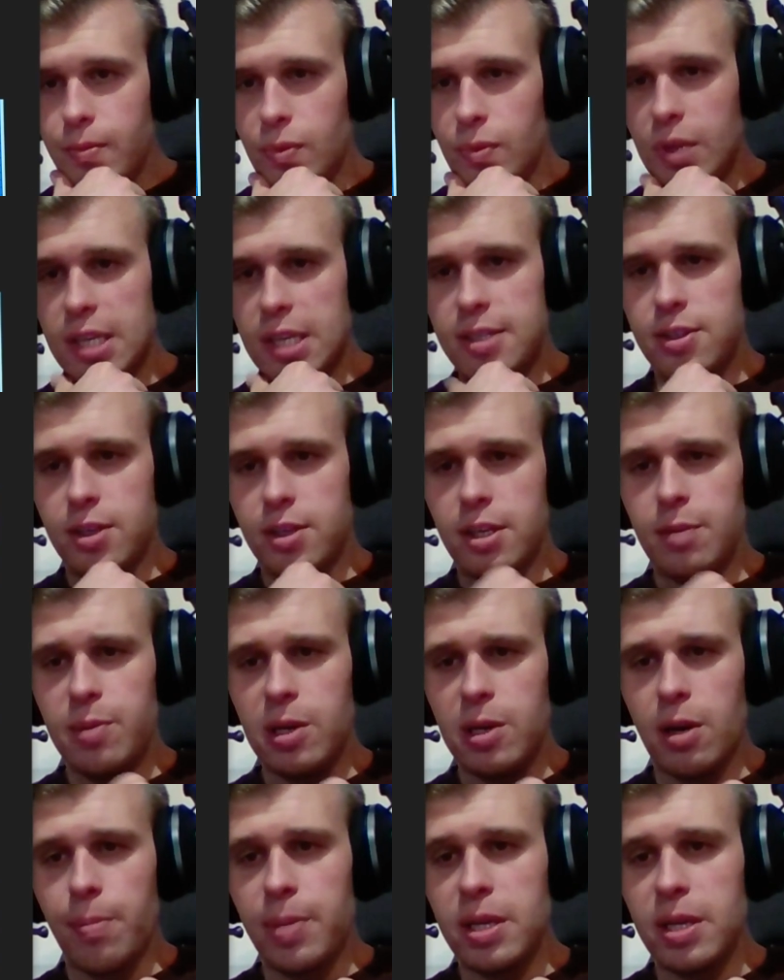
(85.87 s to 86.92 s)
this is going to be
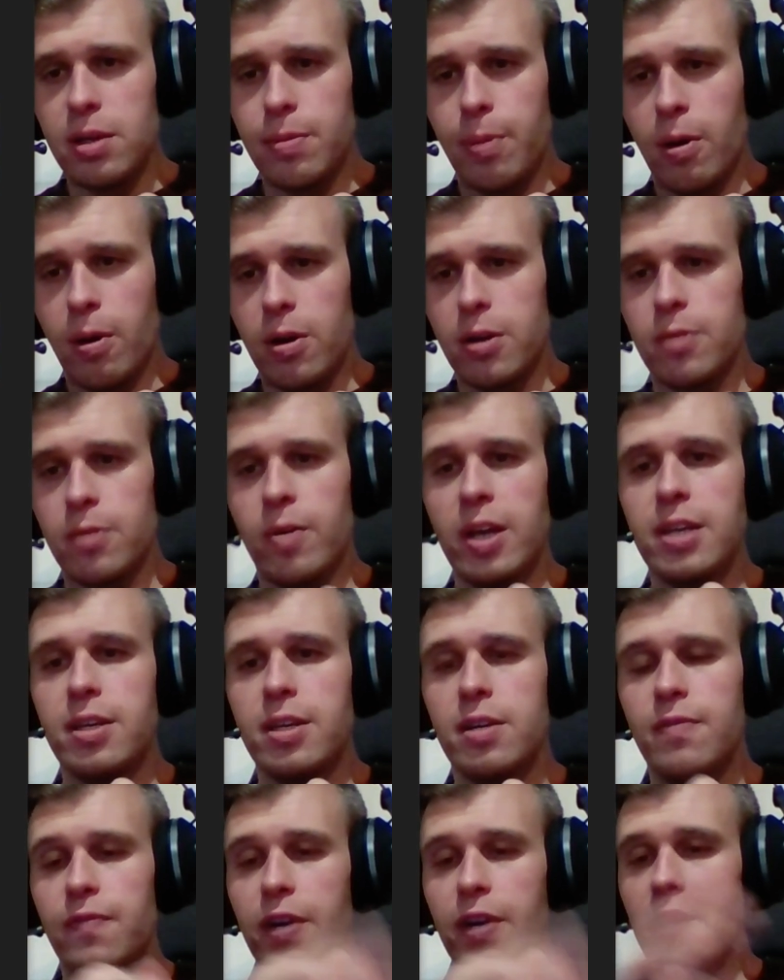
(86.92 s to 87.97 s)
our Peter Parker right
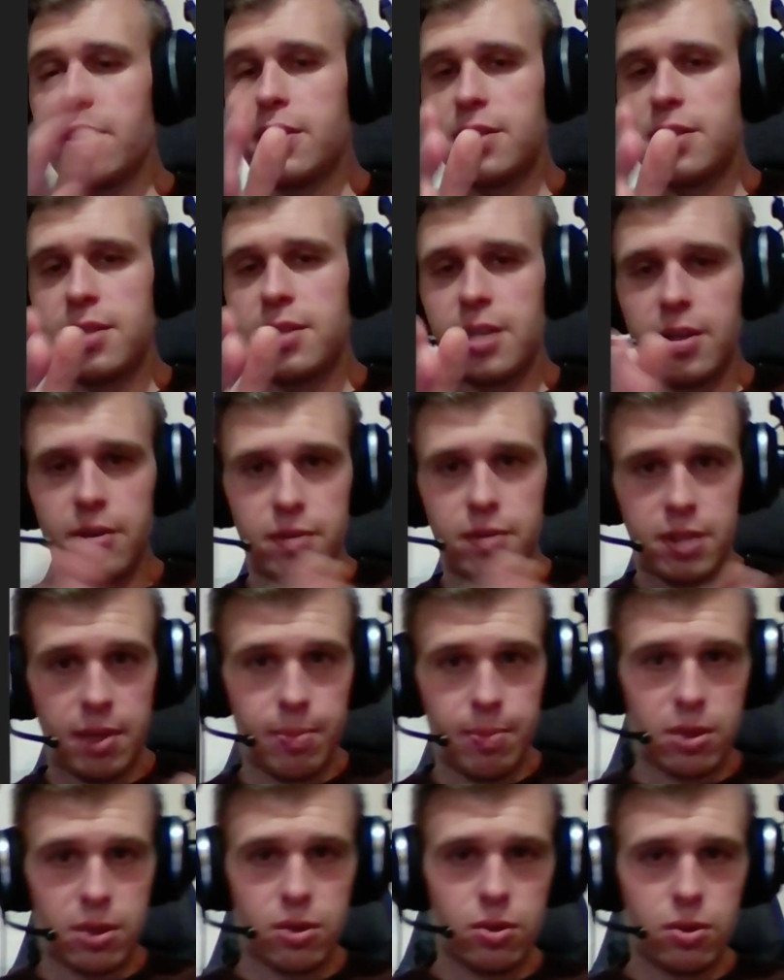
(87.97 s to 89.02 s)
here. Very
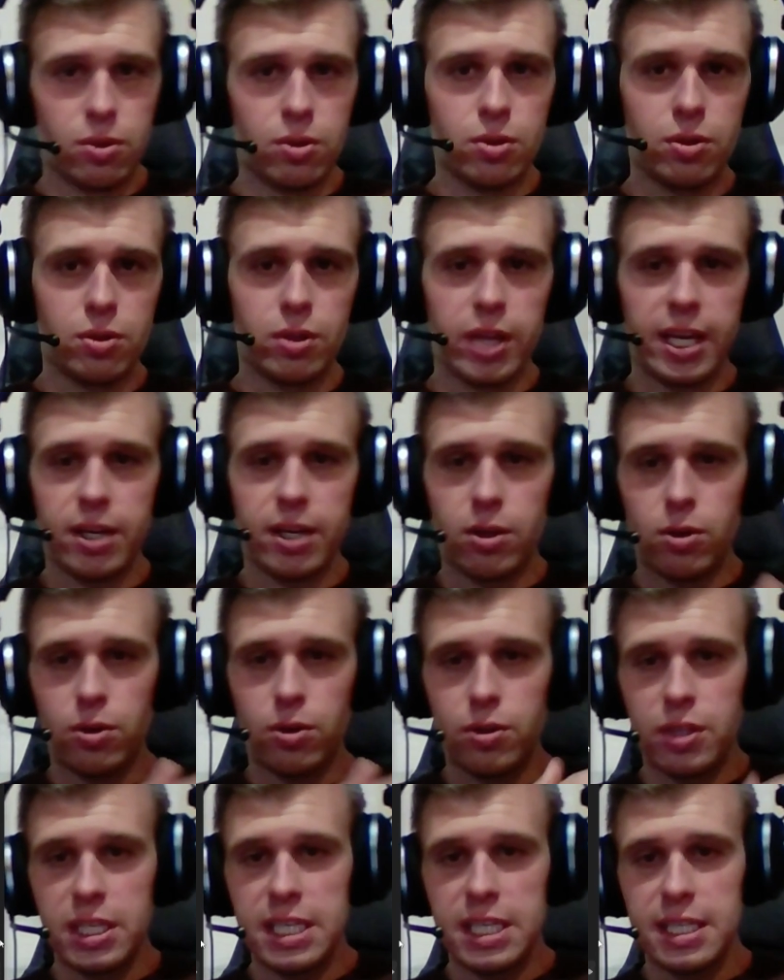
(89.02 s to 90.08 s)
stereotypical, like
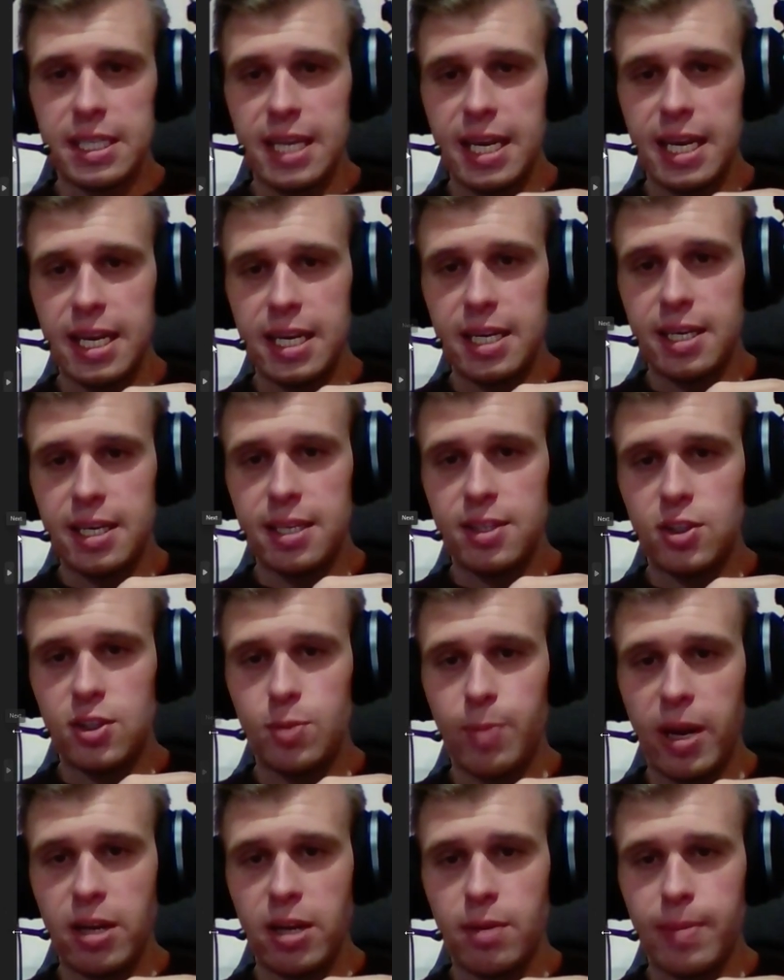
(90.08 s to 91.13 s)
early days
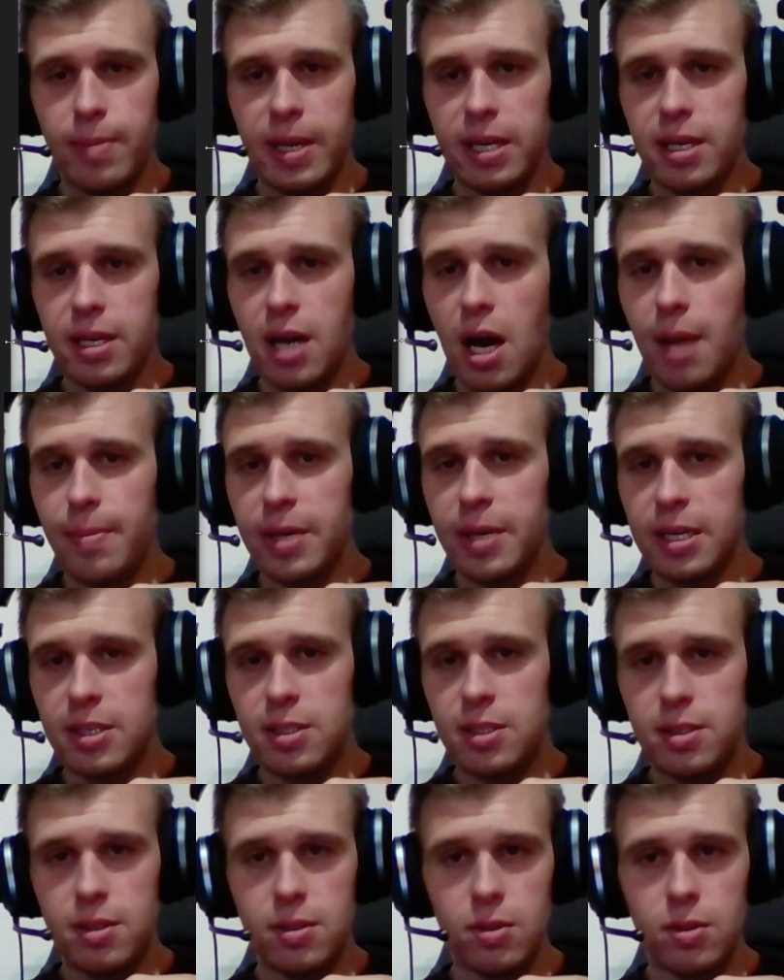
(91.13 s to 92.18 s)
Spider Man
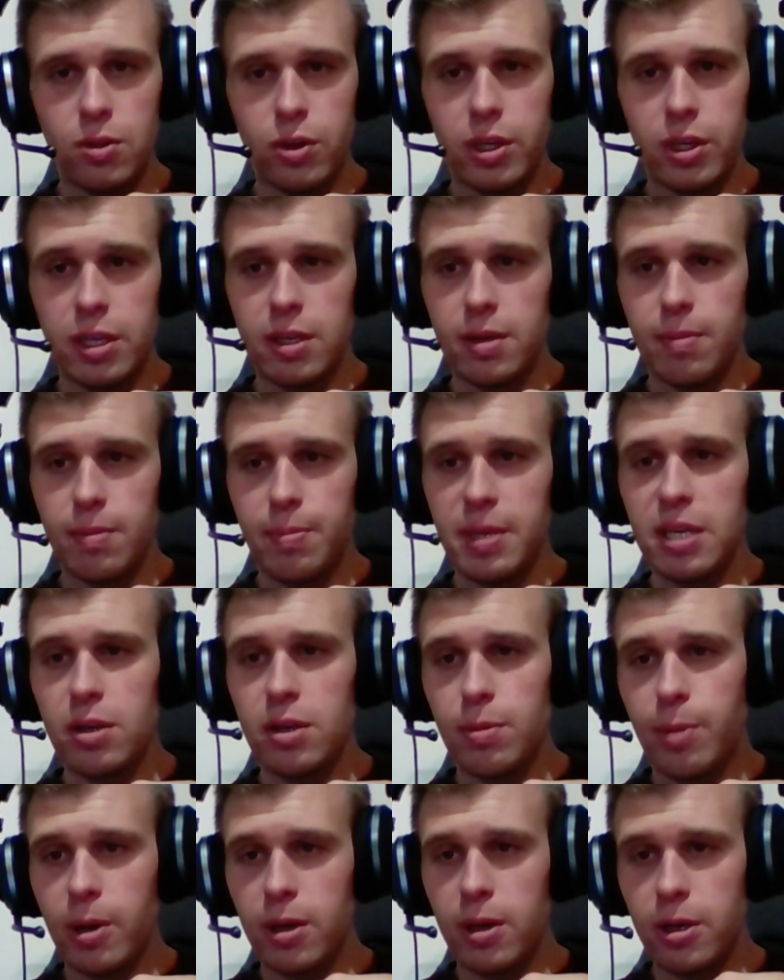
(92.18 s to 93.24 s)
comics looking Peter
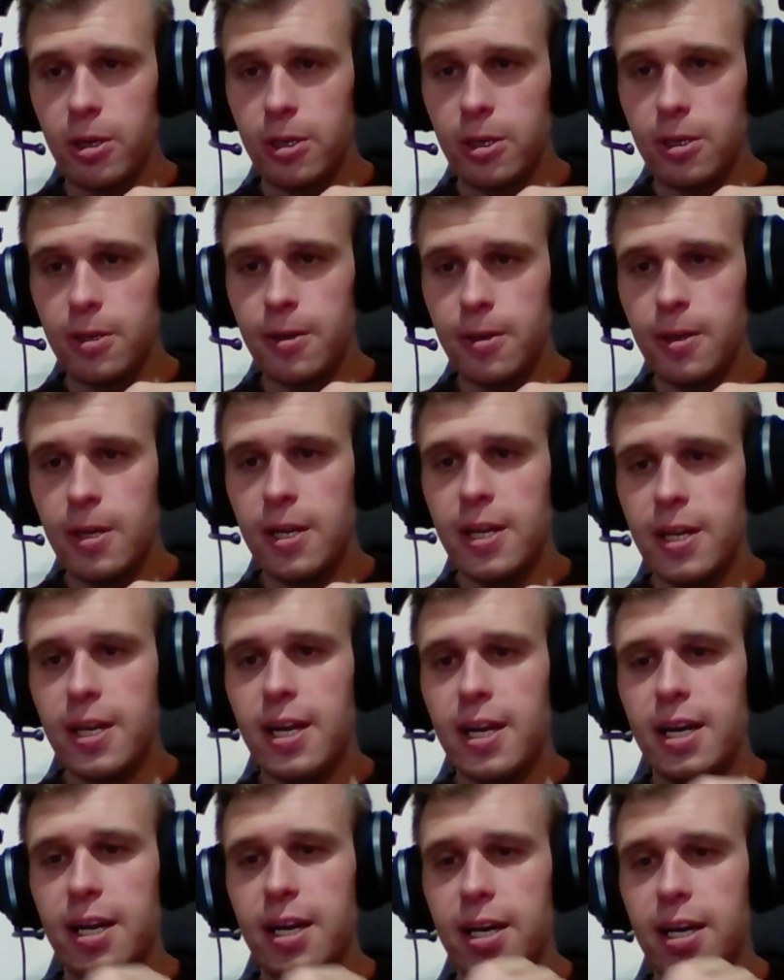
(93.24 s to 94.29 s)
Parker.
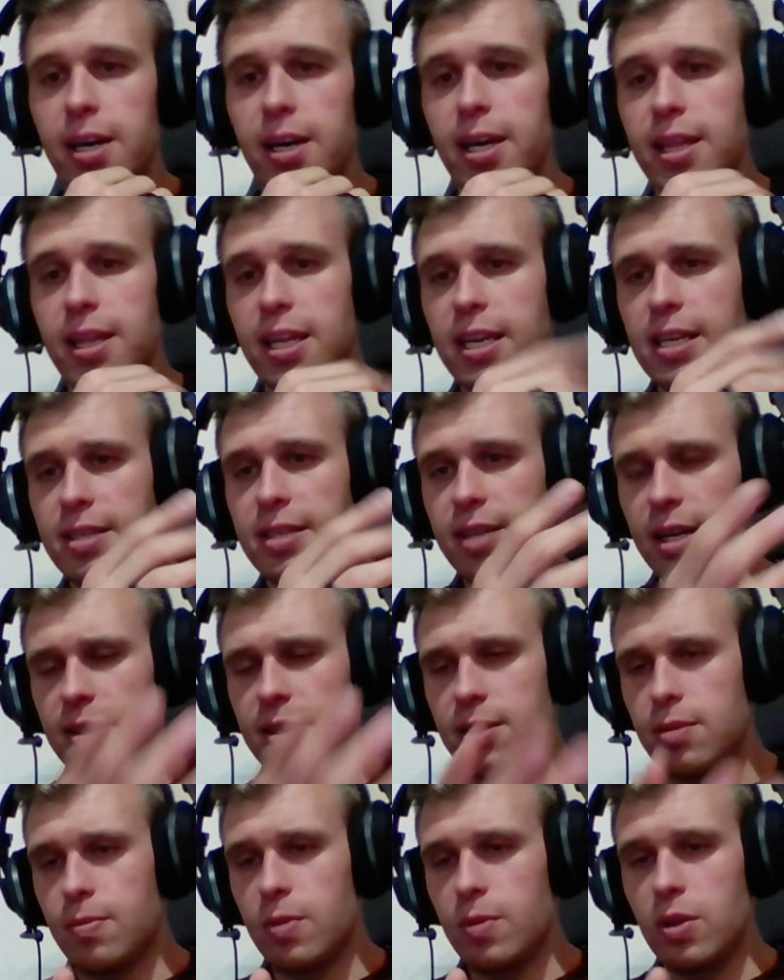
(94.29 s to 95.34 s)
Uh, and then he's got
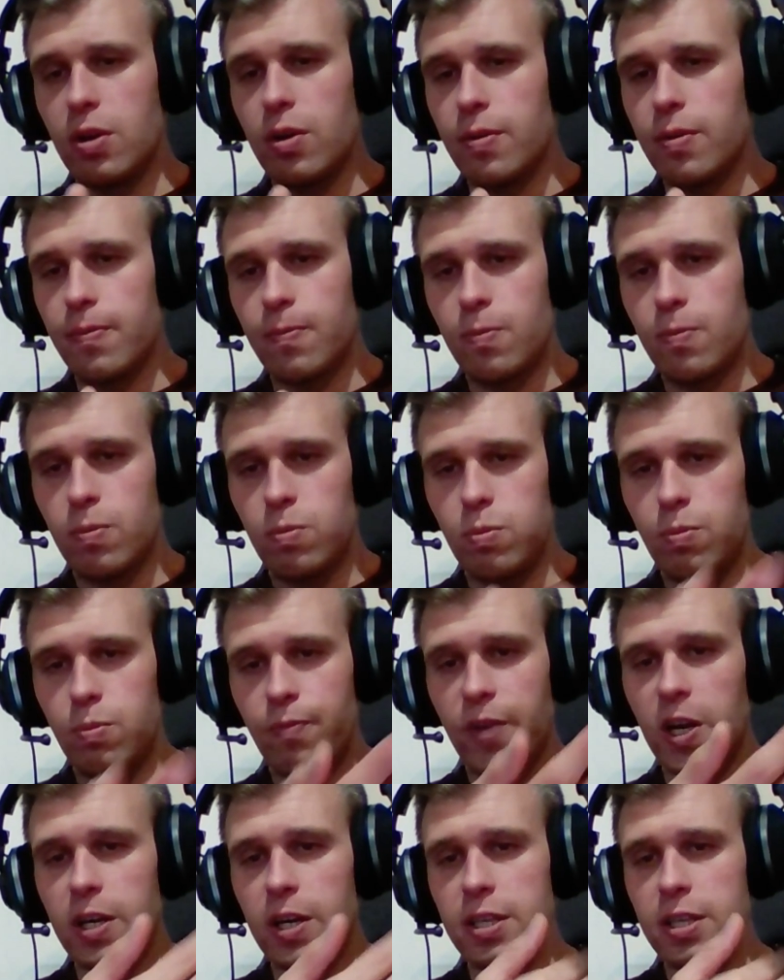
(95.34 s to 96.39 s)
some, you know,
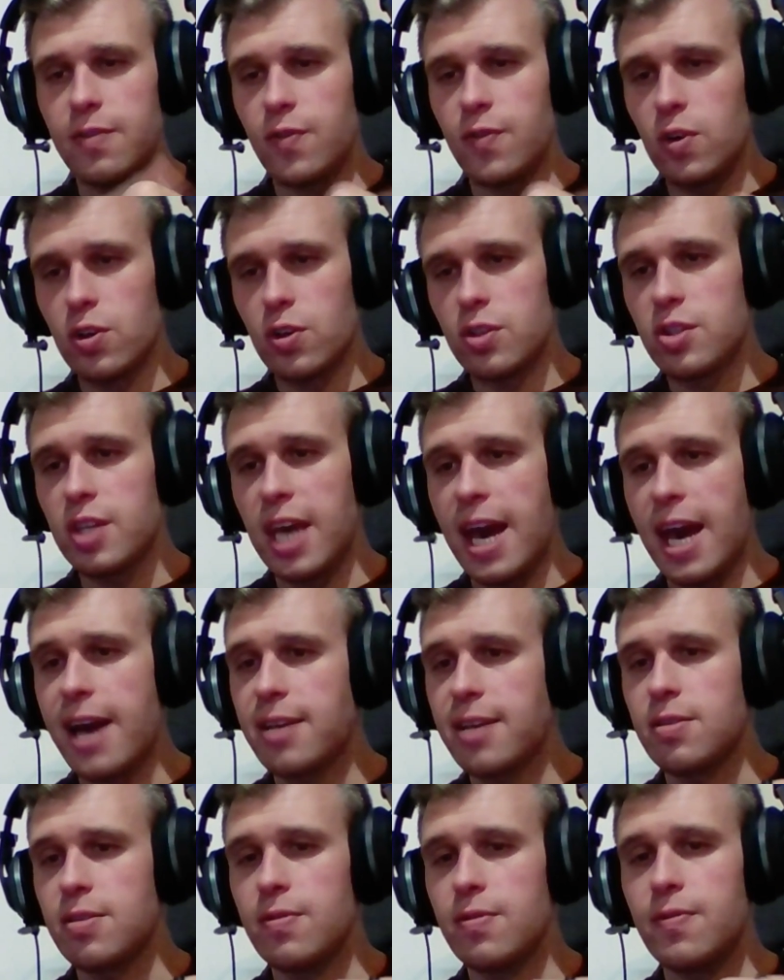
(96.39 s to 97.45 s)
very diverse
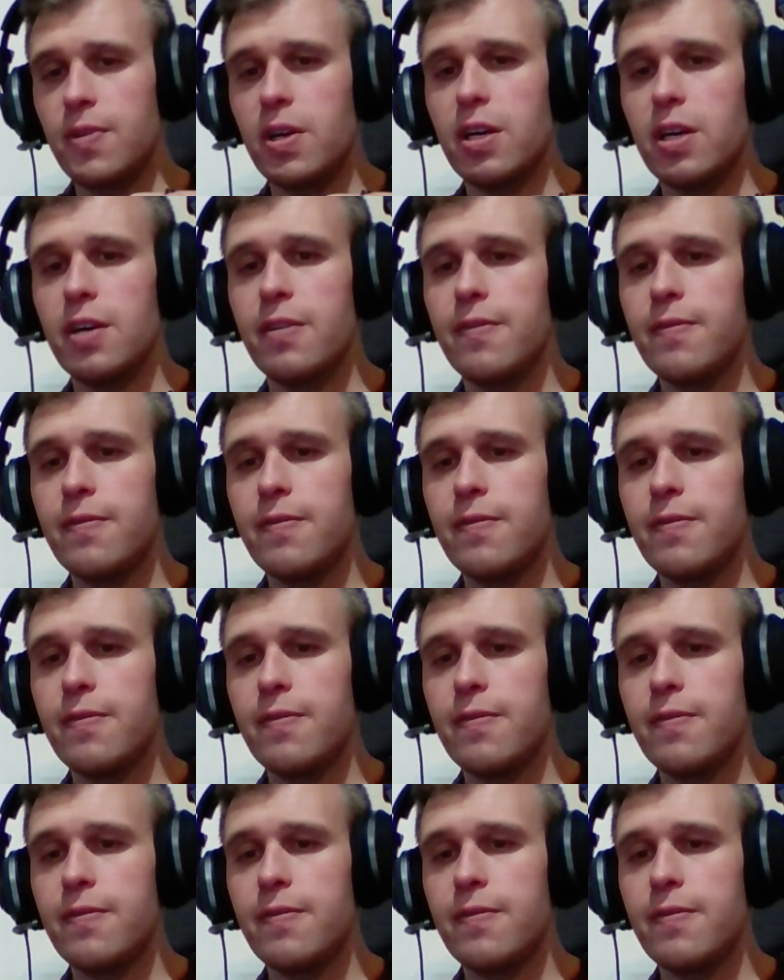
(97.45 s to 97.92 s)
cast of uh,